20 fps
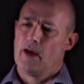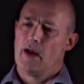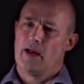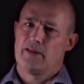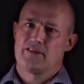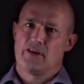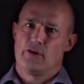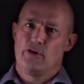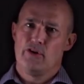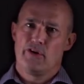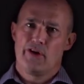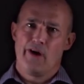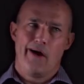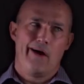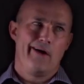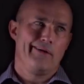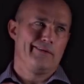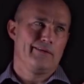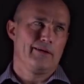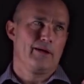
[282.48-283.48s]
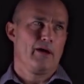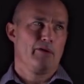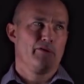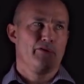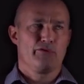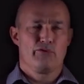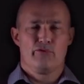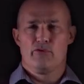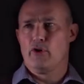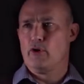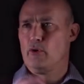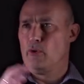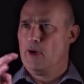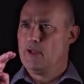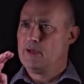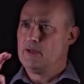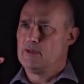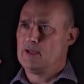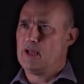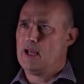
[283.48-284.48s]
And so you can't go through
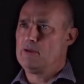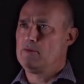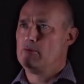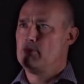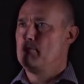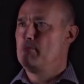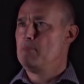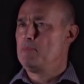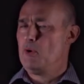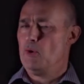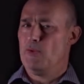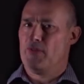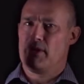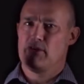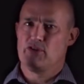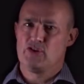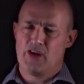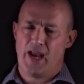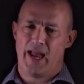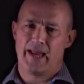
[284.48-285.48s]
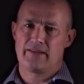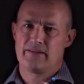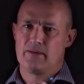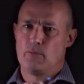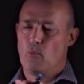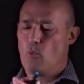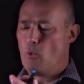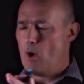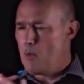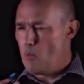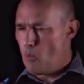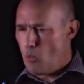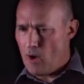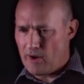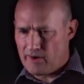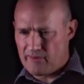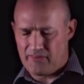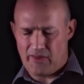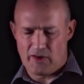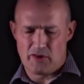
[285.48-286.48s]
and, and put those checks in, in
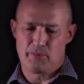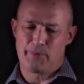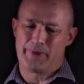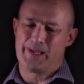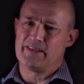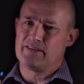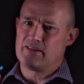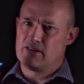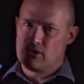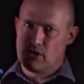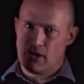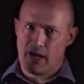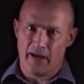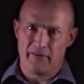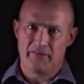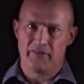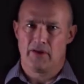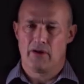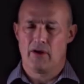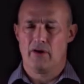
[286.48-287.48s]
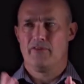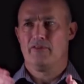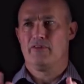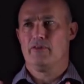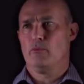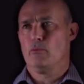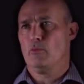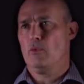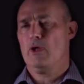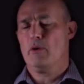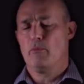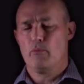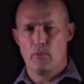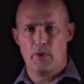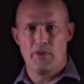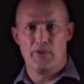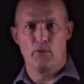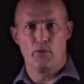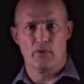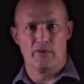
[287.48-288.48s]
one of those places. You have to cover it
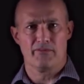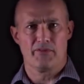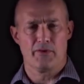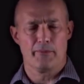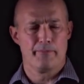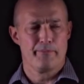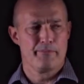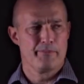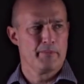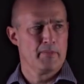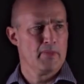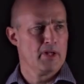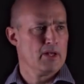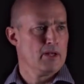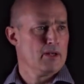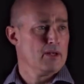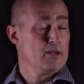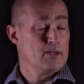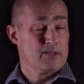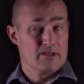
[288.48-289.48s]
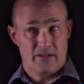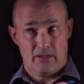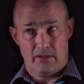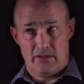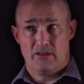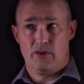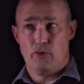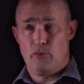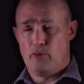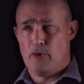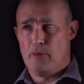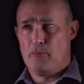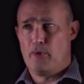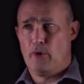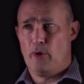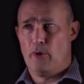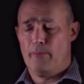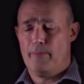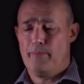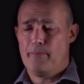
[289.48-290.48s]
with all of them. So it's super
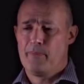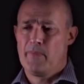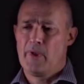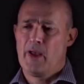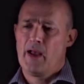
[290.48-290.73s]
important.